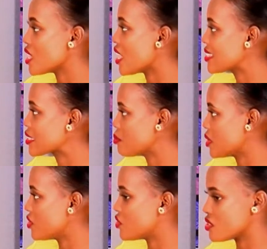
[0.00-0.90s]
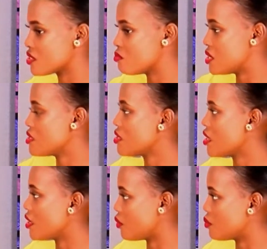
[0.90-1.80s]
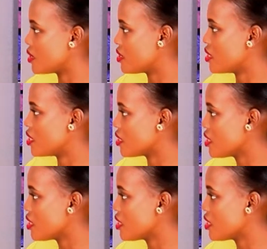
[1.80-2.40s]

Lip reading: ask me, just be there, be here.